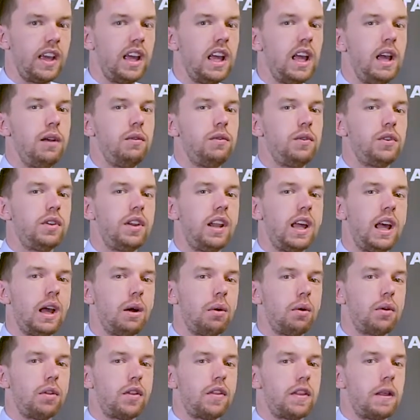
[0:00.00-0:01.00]
If it's an
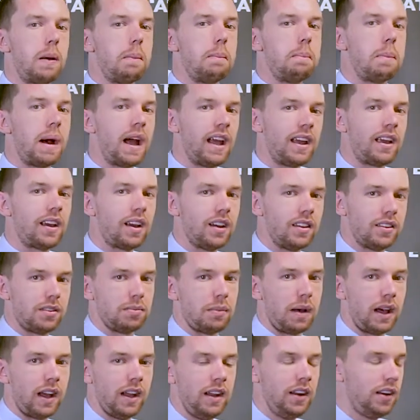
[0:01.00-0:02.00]
error that the bank has
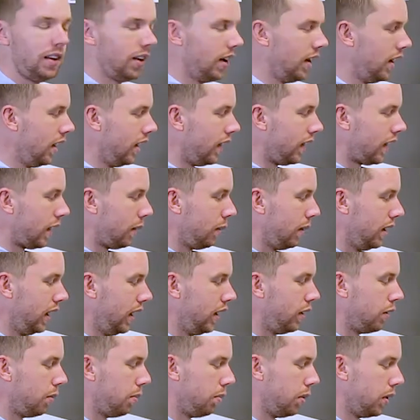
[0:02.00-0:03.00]
made, then we
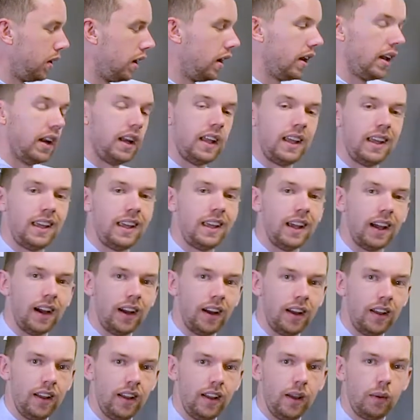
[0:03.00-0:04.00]
need to put it in here,
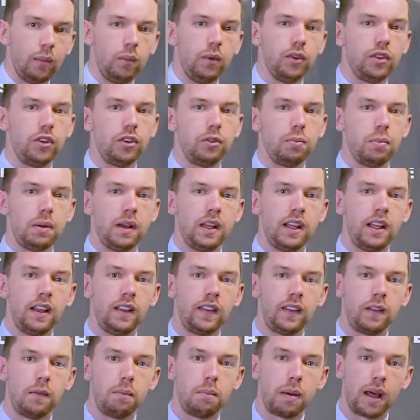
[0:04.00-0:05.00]
which is
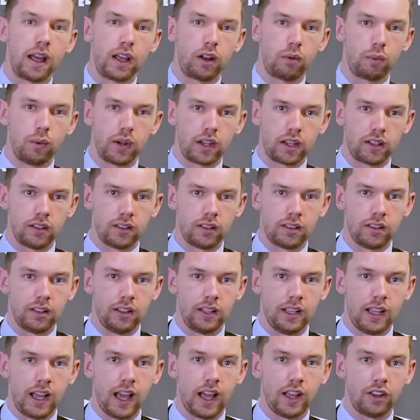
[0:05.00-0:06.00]
being the bank
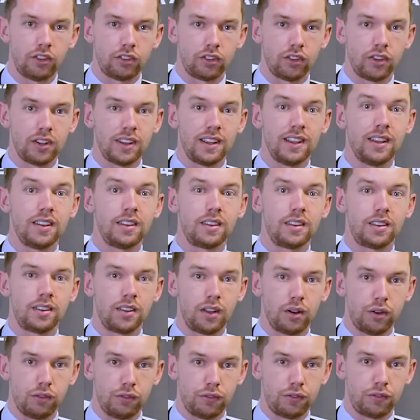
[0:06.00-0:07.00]
reconciliation
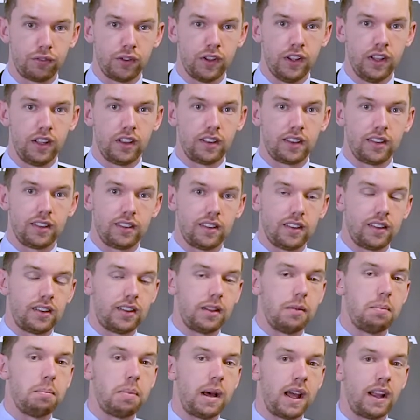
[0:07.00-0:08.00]
itself, because it's
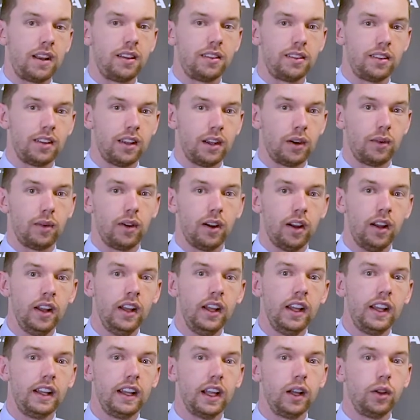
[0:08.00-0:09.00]
the bank's error.
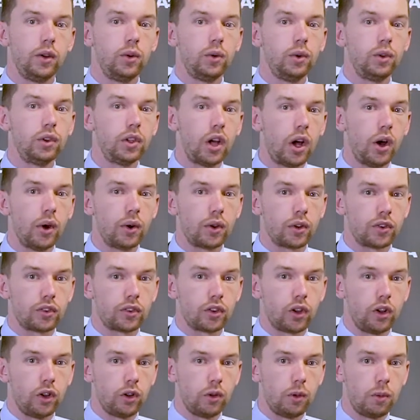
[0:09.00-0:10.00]
Now you'll notice
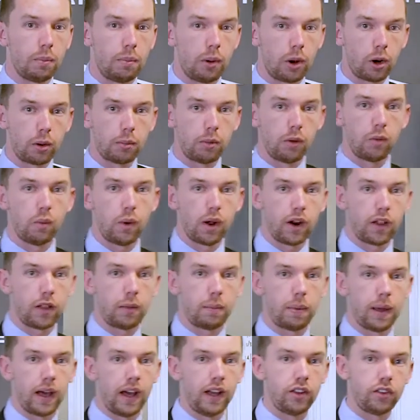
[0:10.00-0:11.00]
on the bottom of one of
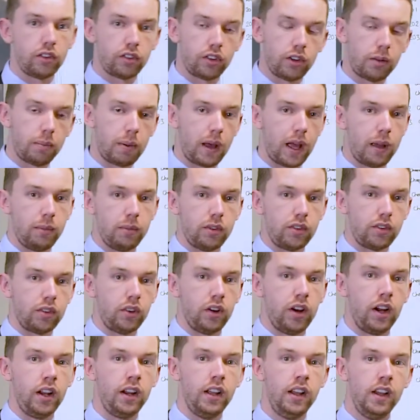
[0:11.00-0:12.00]
the pages on the payment
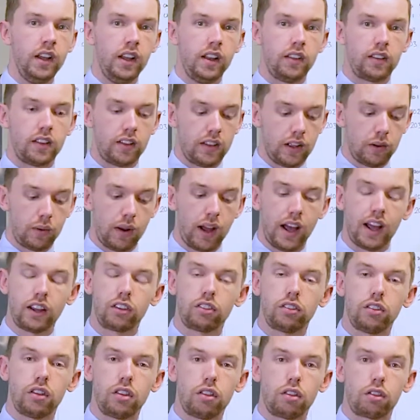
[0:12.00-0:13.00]
side that there are
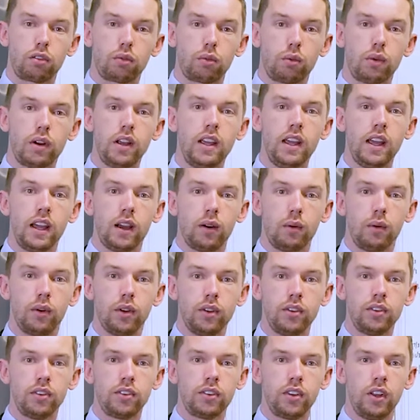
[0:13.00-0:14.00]
actually 3
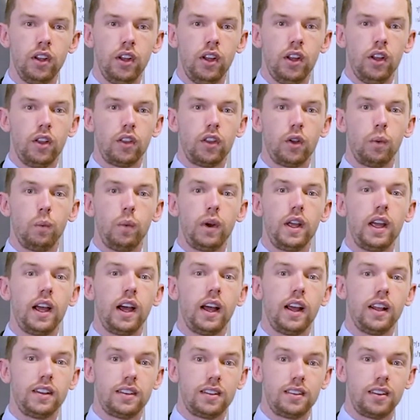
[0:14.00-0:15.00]
errors that
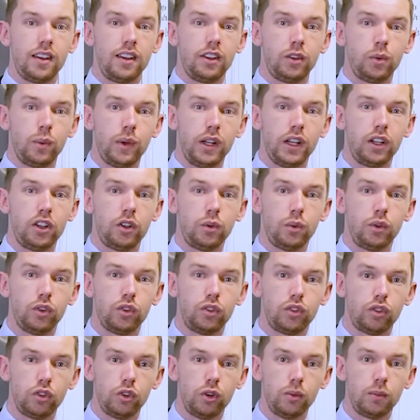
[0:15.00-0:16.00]
it says we are to
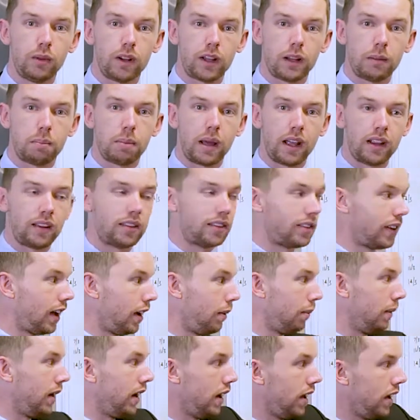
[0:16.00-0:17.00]
assume that the bank
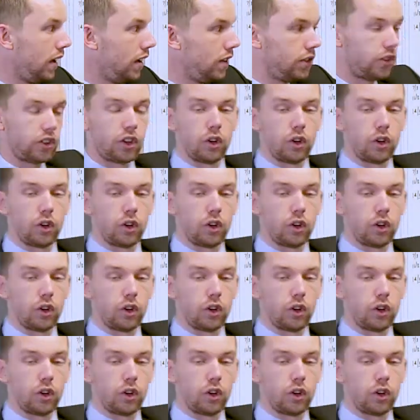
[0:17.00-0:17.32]
statement is